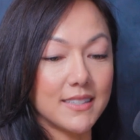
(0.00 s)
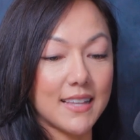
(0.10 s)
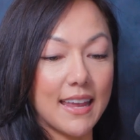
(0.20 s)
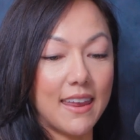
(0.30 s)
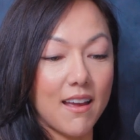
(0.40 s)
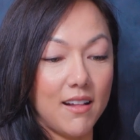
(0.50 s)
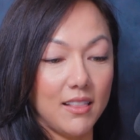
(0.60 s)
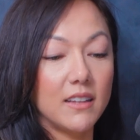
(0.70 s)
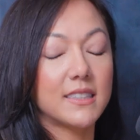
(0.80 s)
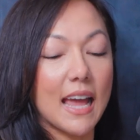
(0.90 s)

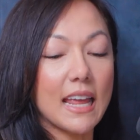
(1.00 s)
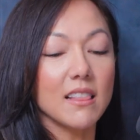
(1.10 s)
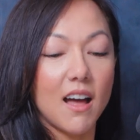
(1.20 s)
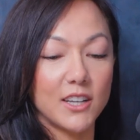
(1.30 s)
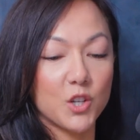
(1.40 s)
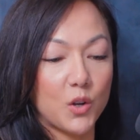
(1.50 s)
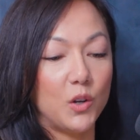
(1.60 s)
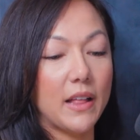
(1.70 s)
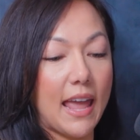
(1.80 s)
psychological